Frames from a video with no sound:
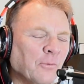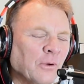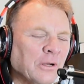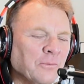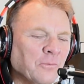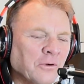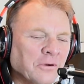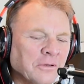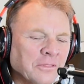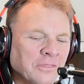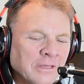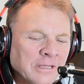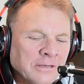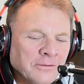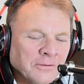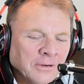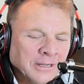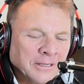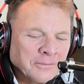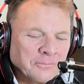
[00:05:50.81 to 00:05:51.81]
One more thing,
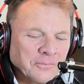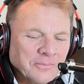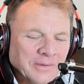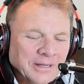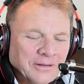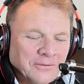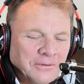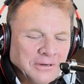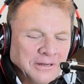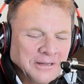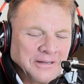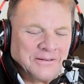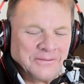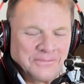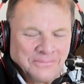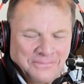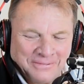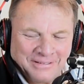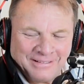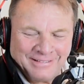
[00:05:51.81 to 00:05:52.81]
Rob, about
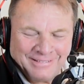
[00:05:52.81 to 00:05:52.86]
rum.